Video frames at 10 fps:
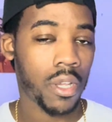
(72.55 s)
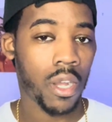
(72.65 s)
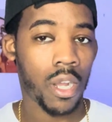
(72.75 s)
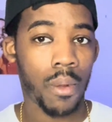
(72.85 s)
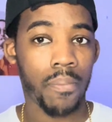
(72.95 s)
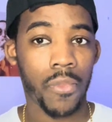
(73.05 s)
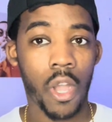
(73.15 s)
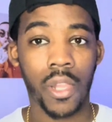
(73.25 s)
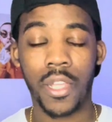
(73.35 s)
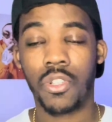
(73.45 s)

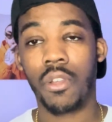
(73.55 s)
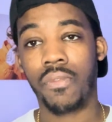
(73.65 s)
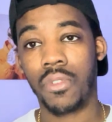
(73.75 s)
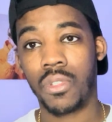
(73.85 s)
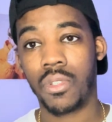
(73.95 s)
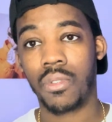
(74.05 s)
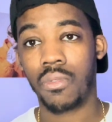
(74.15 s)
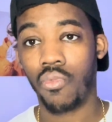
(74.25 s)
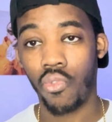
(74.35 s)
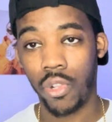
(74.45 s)
All that stuff is
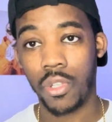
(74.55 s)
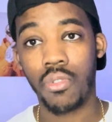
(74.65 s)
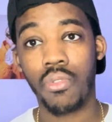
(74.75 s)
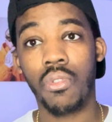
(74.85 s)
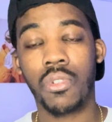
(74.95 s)
really cool.